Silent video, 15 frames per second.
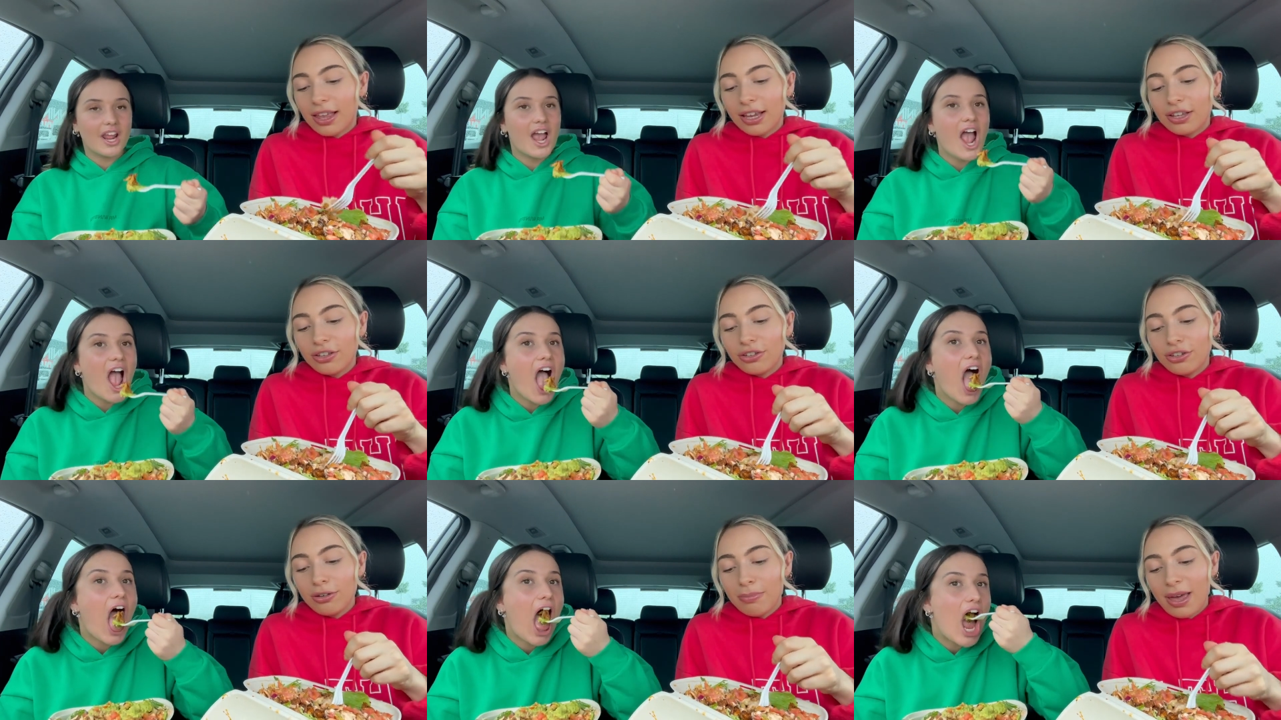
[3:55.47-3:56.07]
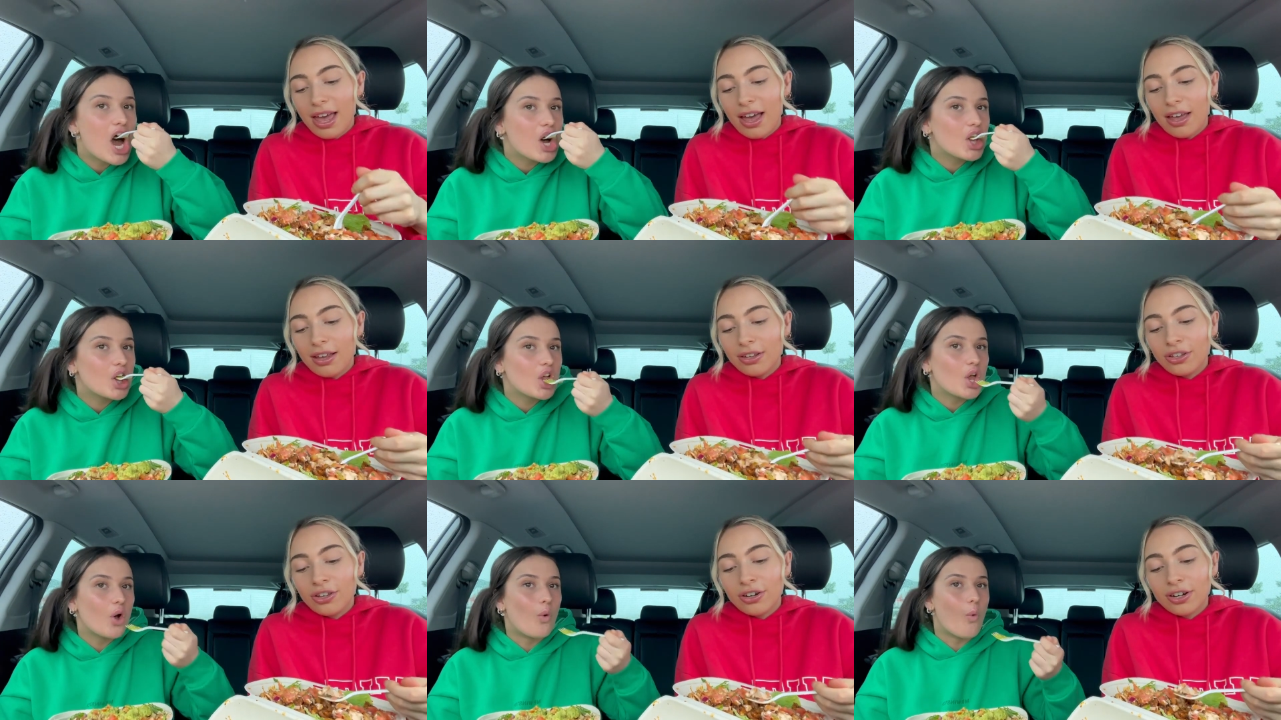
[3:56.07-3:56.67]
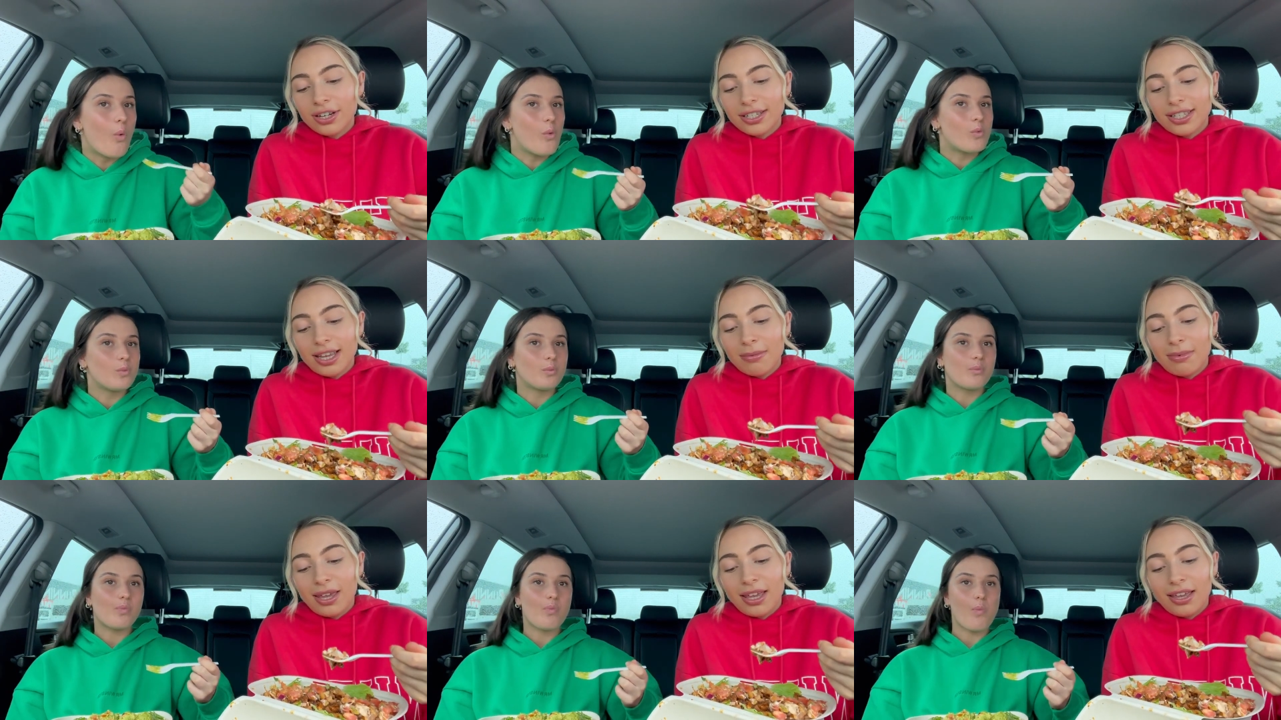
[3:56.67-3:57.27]
Speaker 1: Like you bet you're gonna
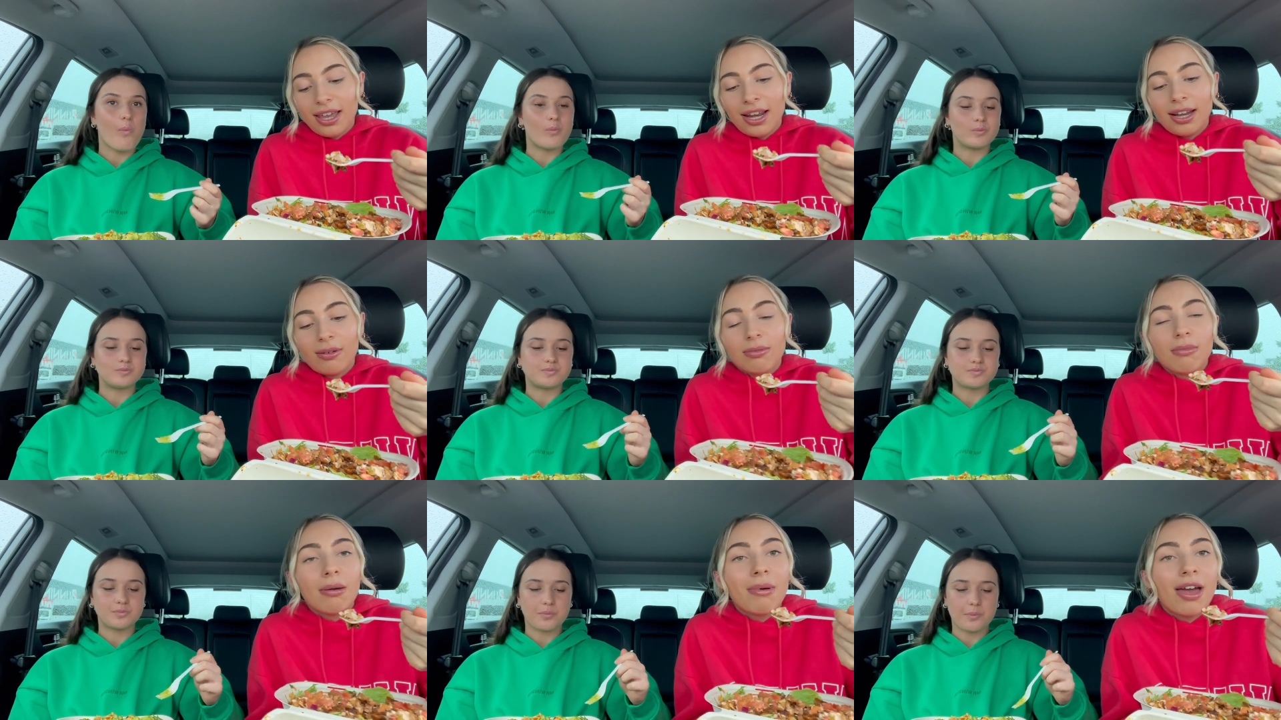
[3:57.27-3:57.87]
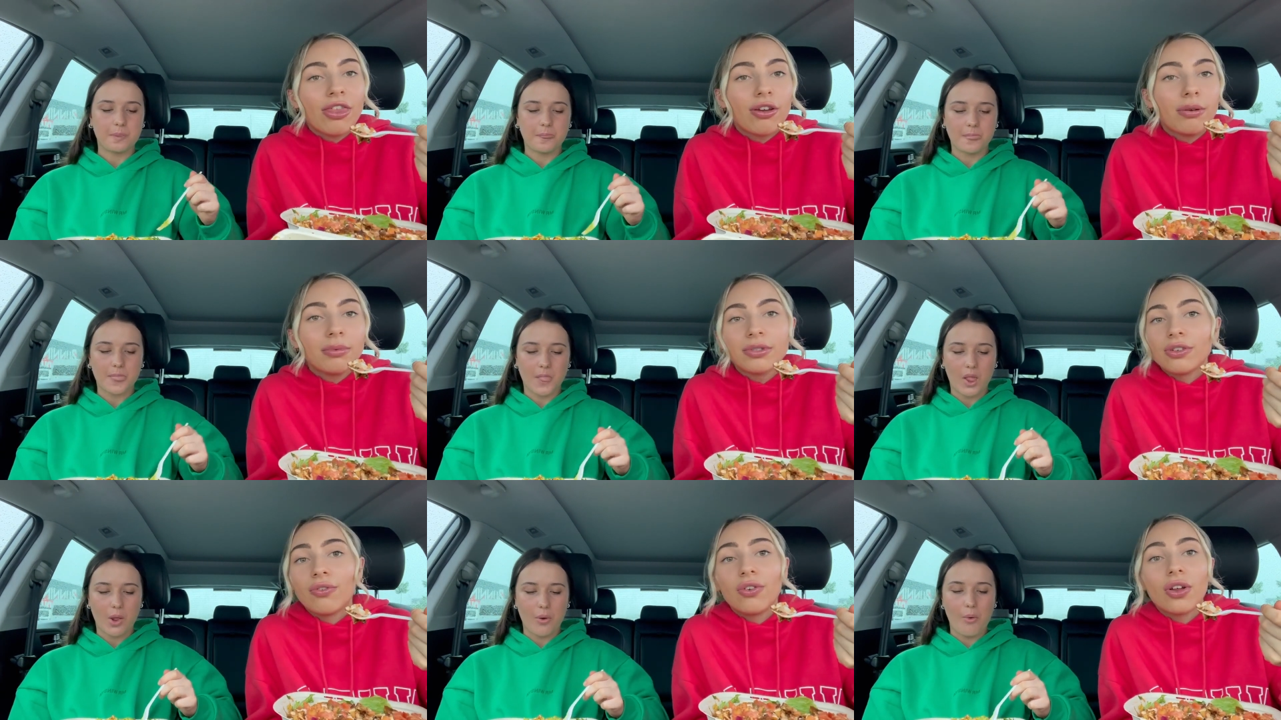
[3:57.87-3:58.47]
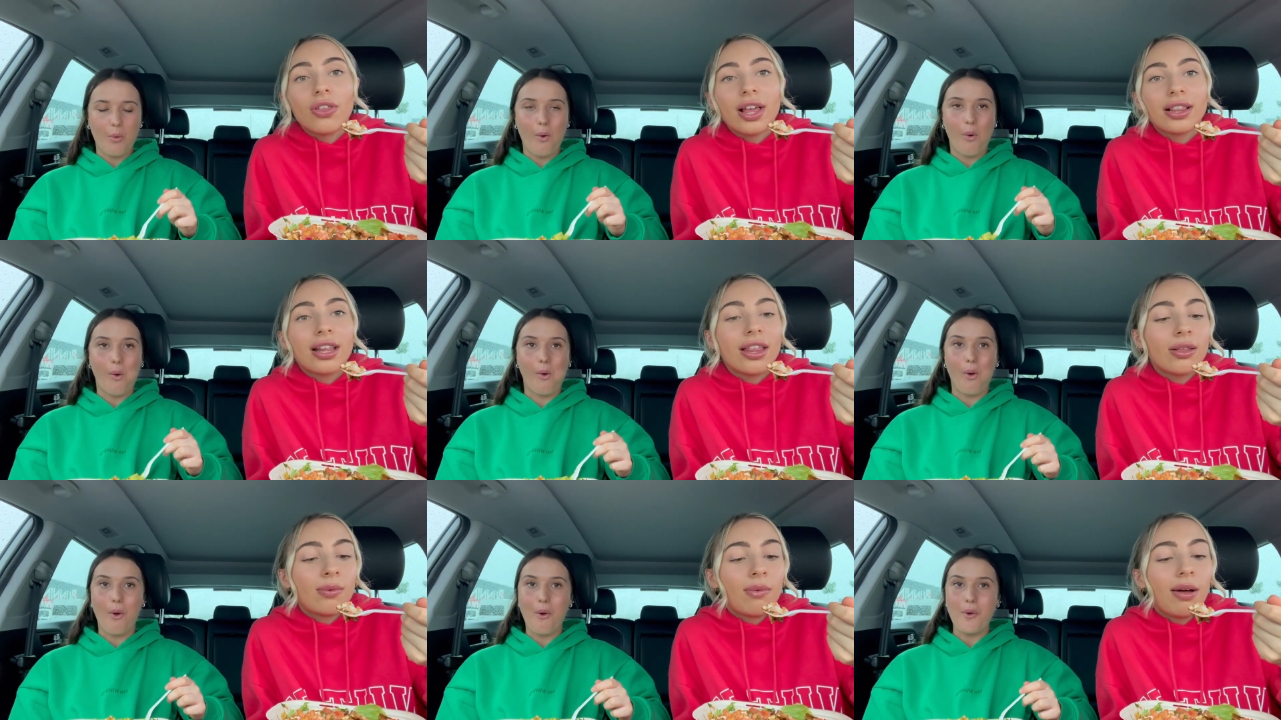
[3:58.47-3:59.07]
see me eating with my mouth open. So if you don't like
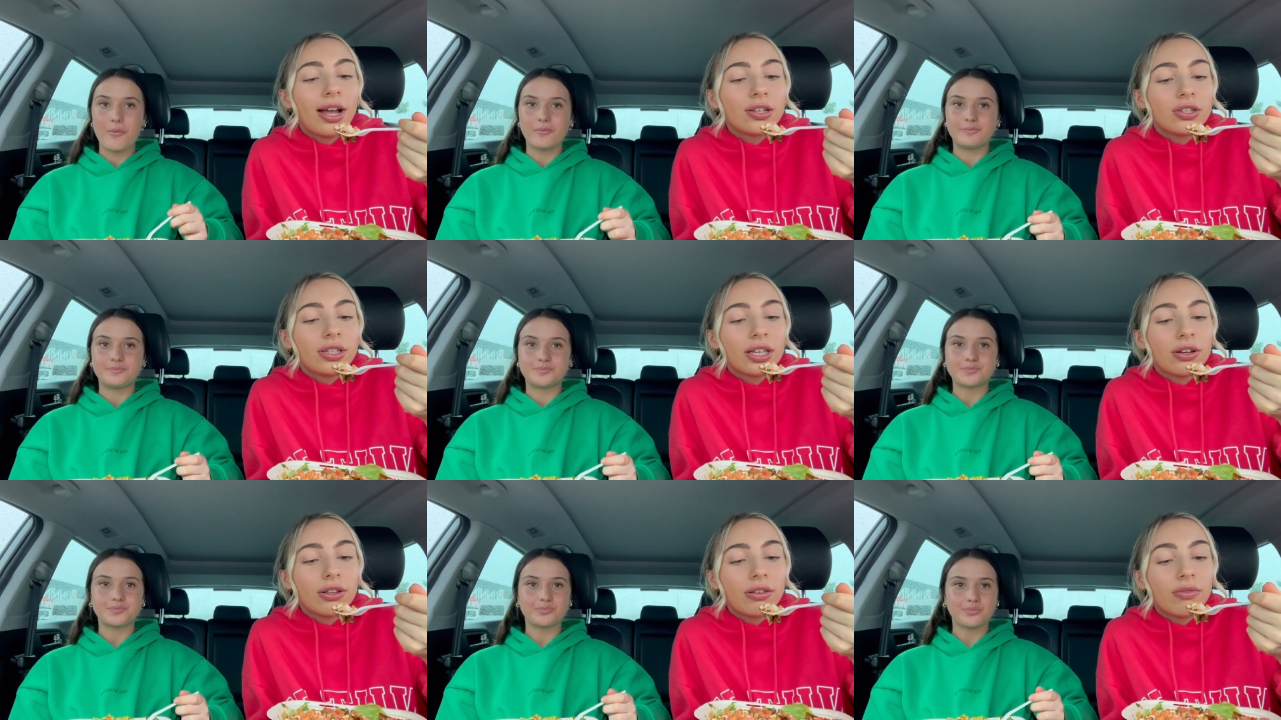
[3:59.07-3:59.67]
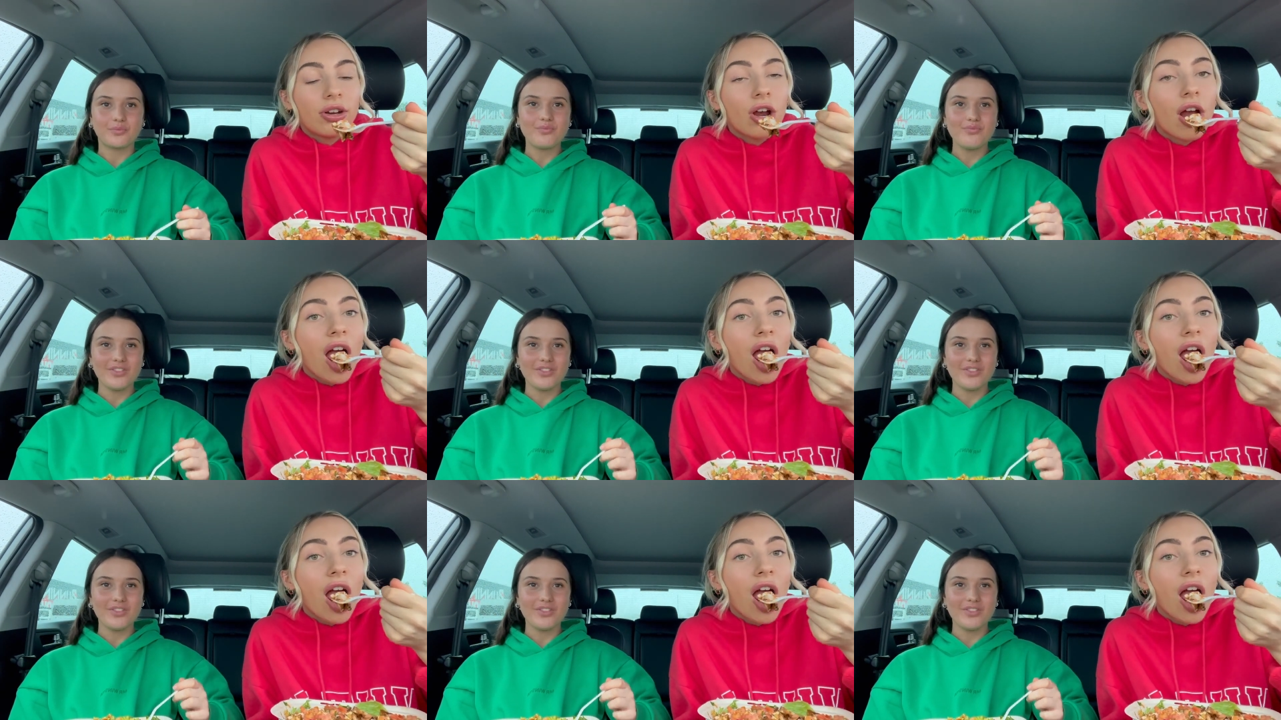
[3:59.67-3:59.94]
that, then why'd you click on the video?